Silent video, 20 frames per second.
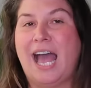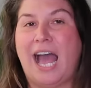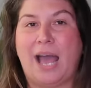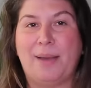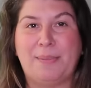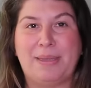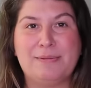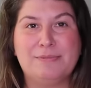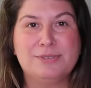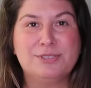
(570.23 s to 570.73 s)

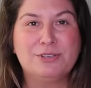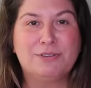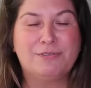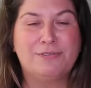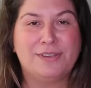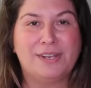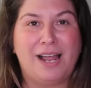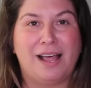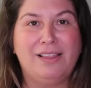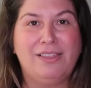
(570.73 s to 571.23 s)
I'm able to
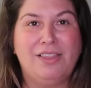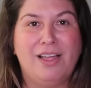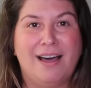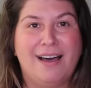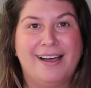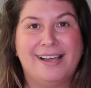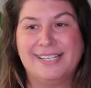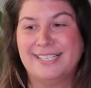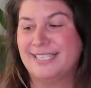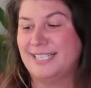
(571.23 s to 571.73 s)
fit a
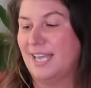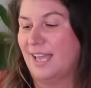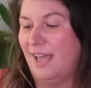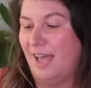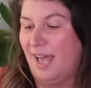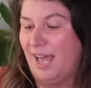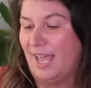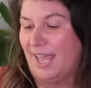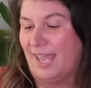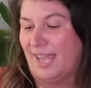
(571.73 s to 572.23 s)
lot,
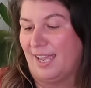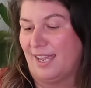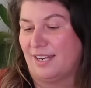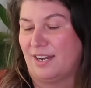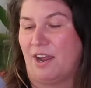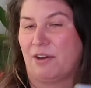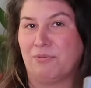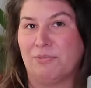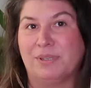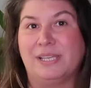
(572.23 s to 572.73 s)

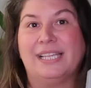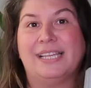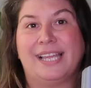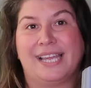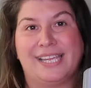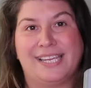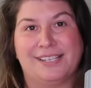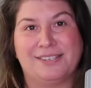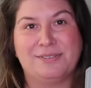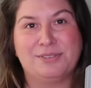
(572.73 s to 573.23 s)
and I really
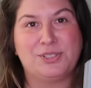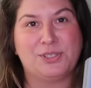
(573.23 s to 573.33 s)
like it.